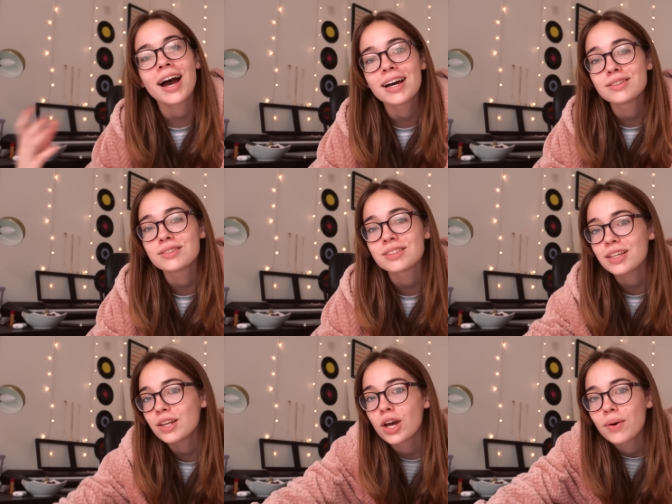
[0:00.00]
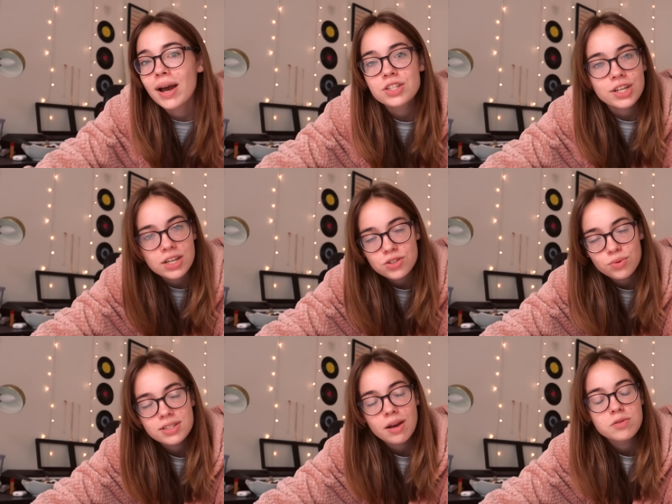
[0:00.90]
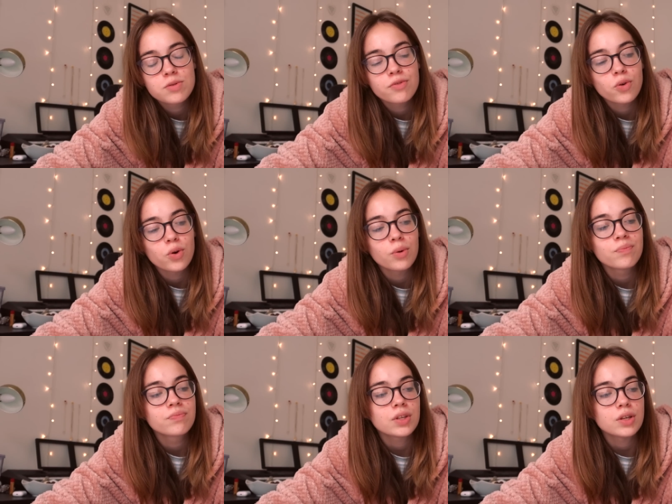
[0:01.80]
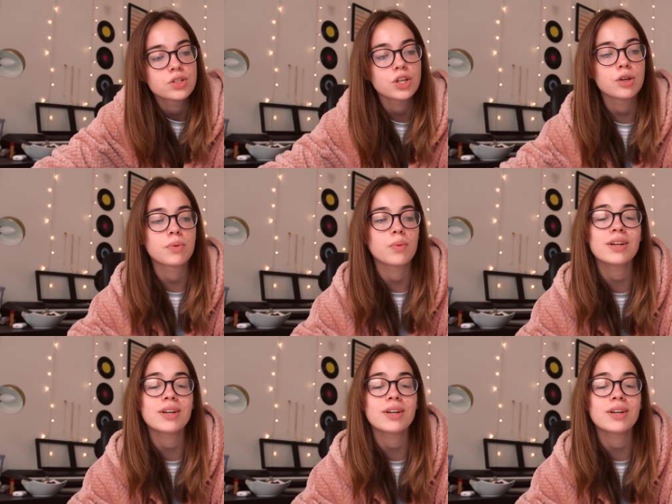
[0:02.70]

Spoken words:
And you know, education always comes before YouTube,